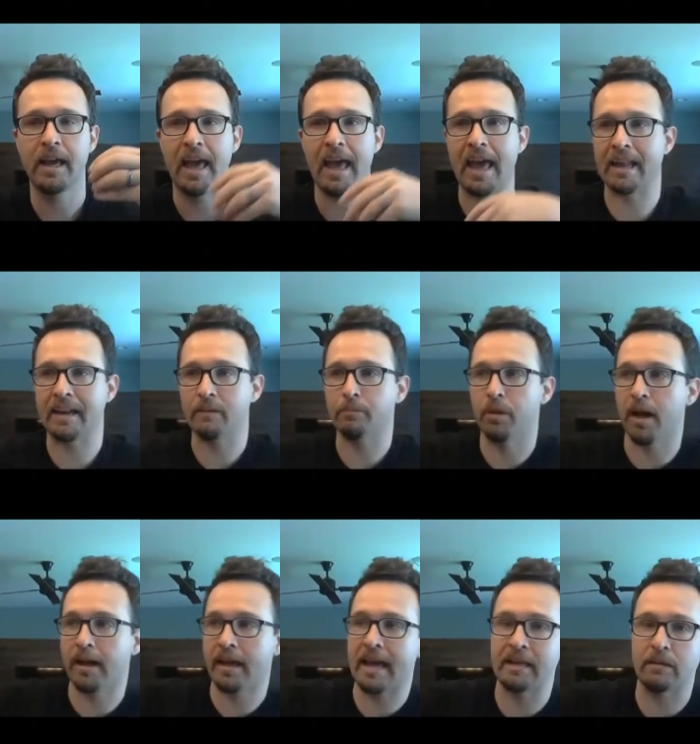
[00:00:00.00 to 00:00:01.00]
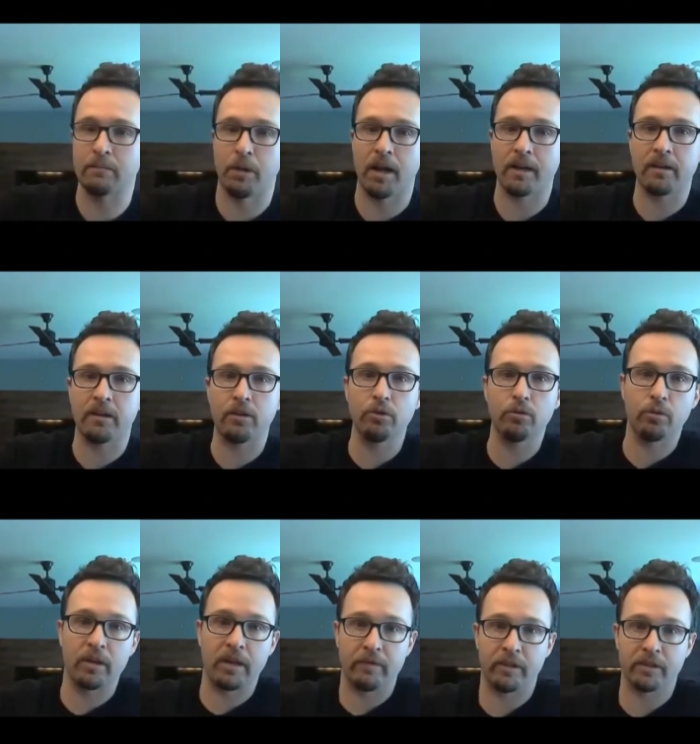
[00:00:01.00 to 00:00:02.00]
and Block N and Block Q
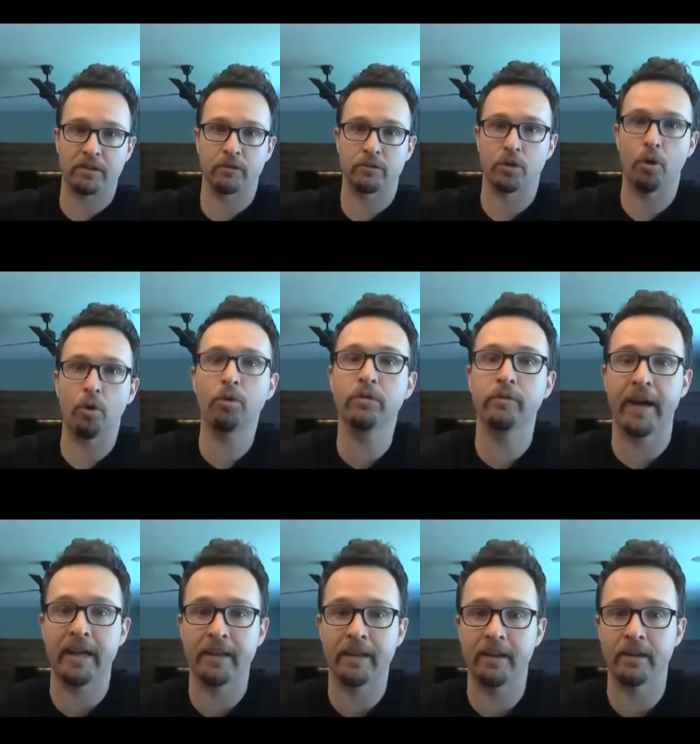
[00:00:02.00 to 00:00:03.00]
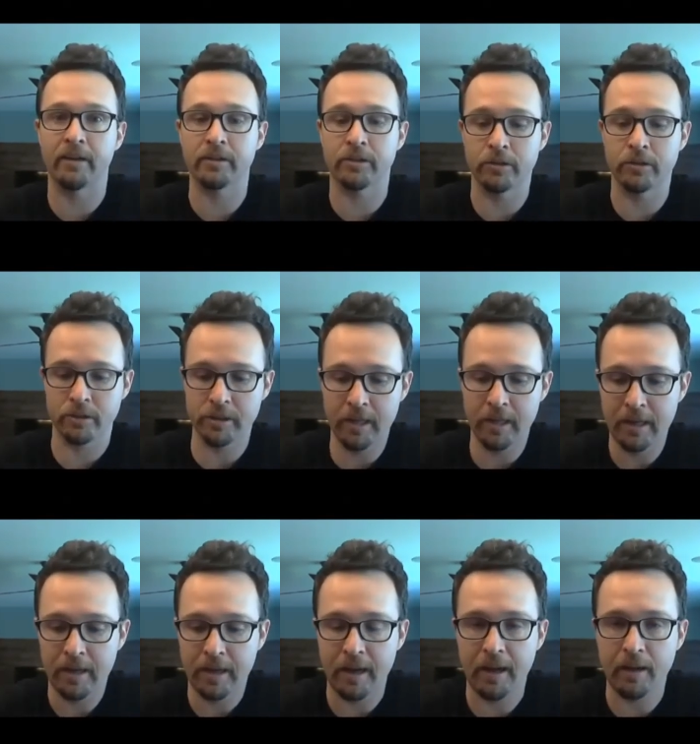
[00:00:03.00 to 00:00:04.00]
give us those old vine characters,
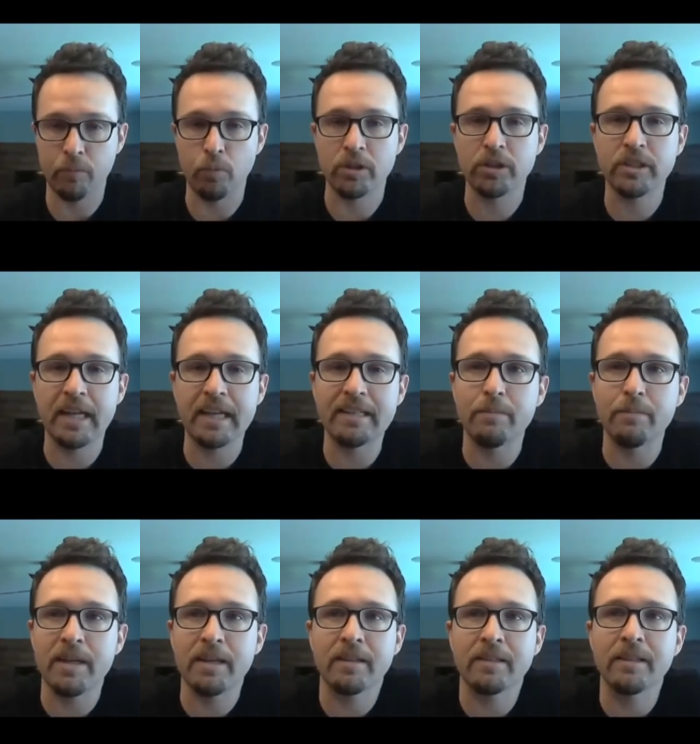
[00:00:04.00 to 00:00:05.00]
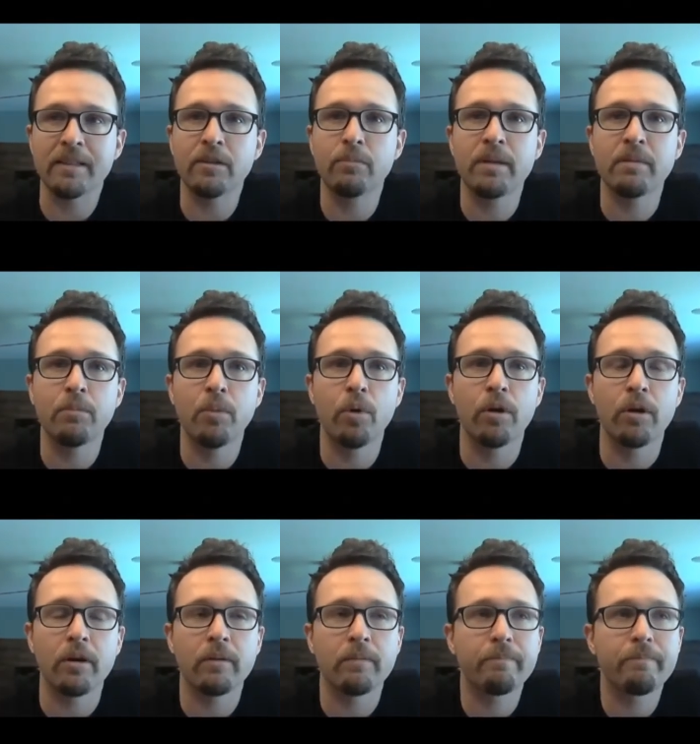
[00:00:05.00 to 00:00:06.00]
which tend to be a little bit
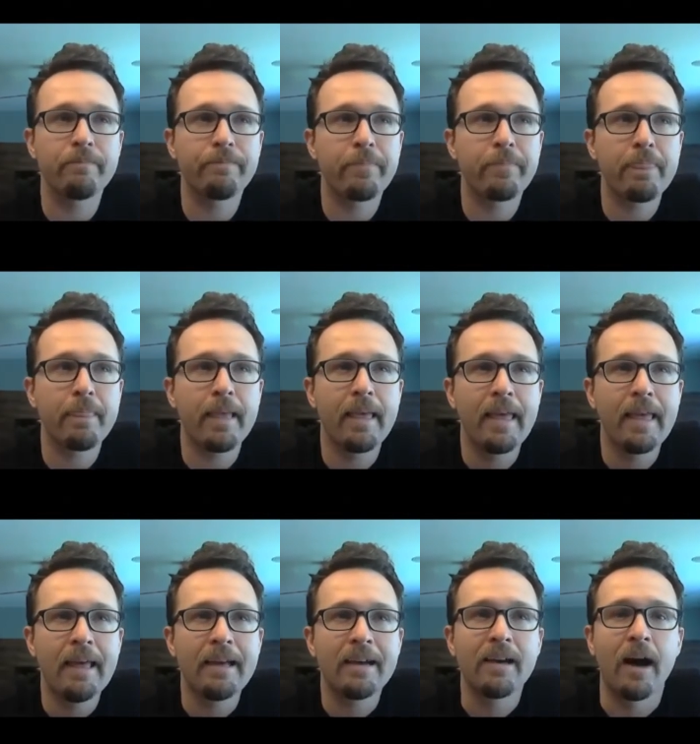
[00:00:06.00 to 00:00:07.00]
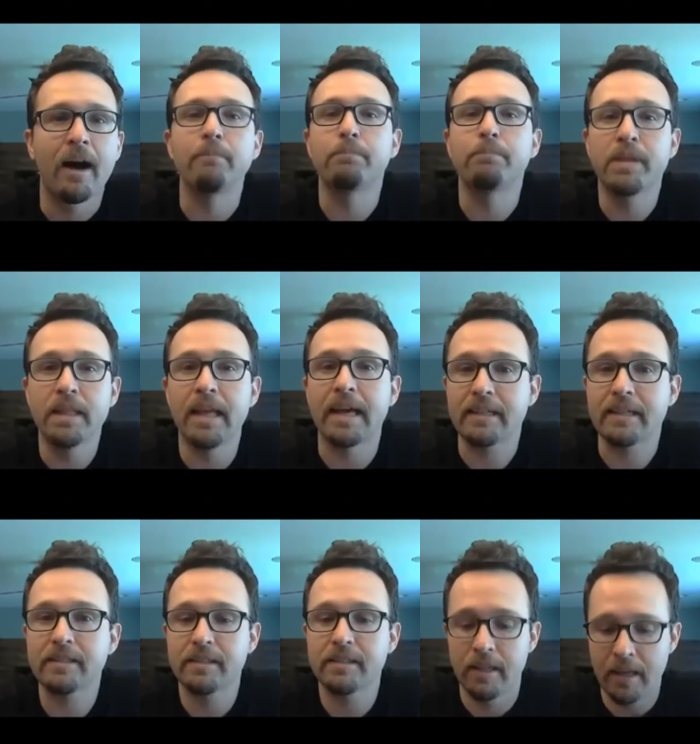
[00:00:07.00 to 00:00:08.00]
more
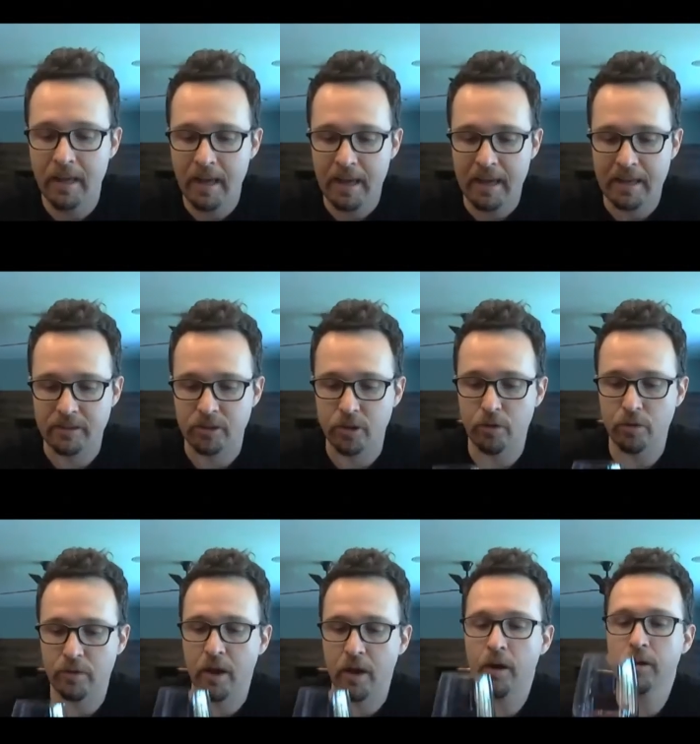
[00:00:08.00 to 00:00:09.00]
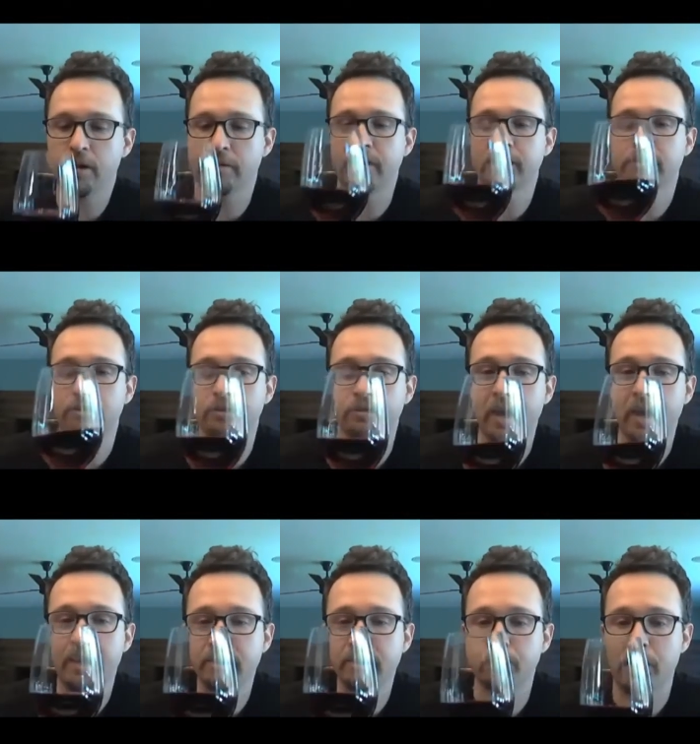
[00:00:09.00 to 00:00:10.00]
complex. And so the heart of this
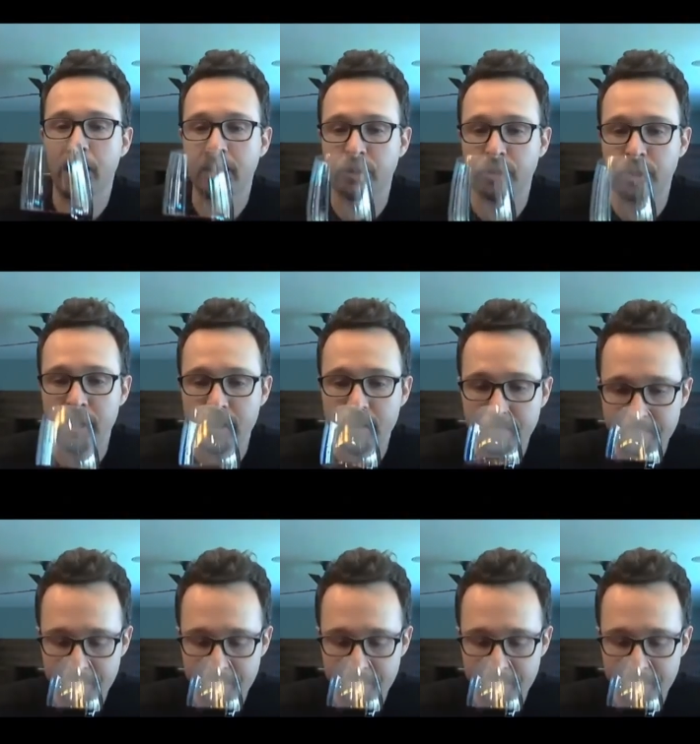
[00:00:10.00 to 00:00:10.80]
cuvee is Block G.